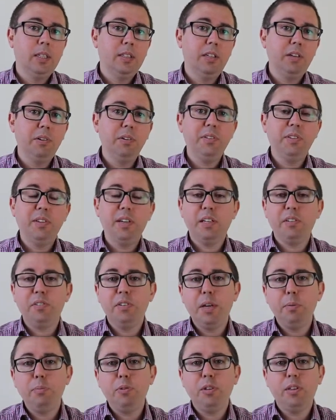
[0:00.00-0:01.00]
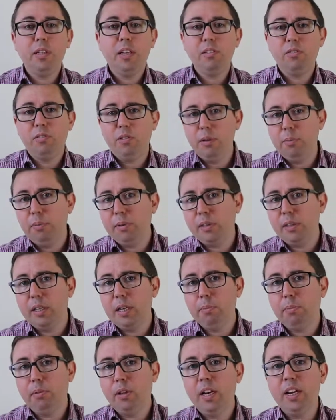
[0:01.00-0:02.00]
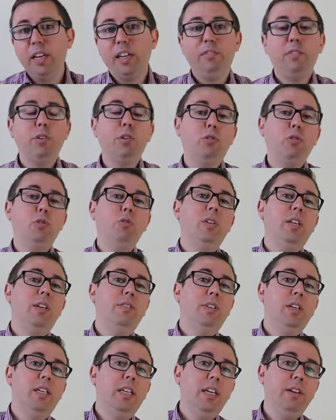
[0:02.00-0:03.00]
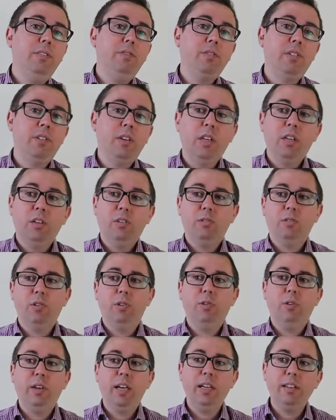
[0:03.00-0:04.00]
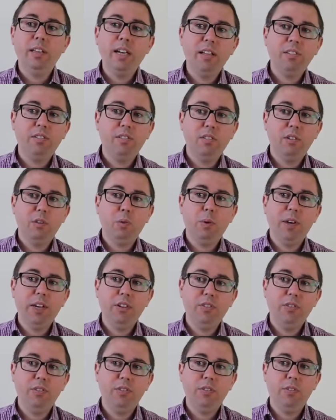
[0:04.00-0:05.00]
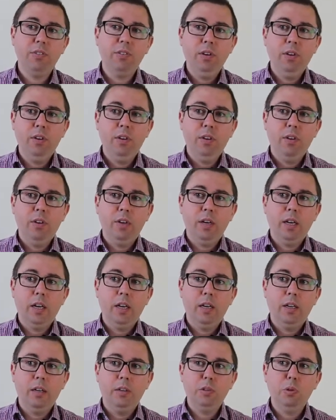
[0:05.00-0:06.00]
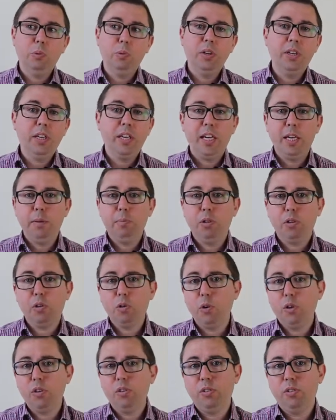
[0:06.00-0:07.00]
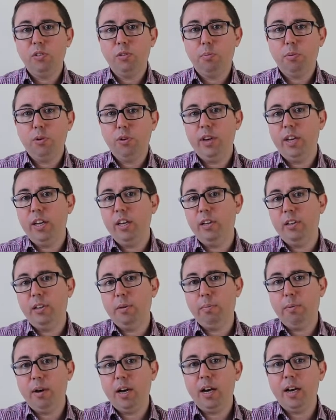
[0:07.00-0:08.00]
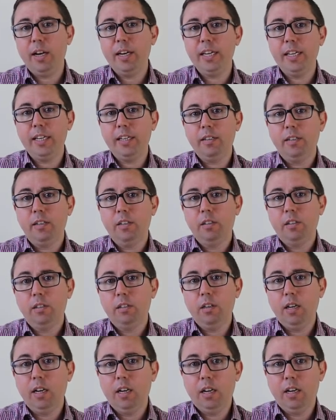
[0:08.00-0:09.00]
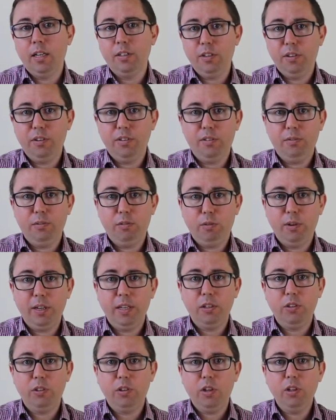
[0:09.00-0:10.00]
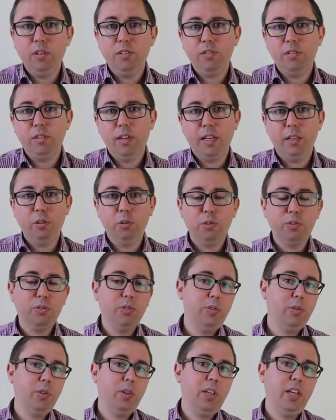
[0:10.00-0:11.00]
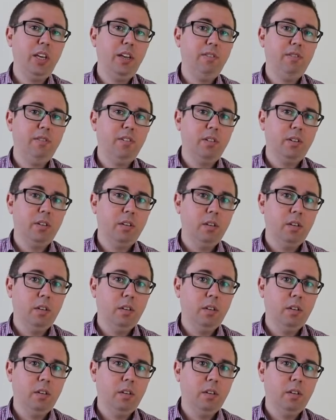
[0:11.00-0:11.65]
There is an exemption that's typically applied if you do give a gift. So in that situation, you want to keep the costs per head at the party under $300 and also the gift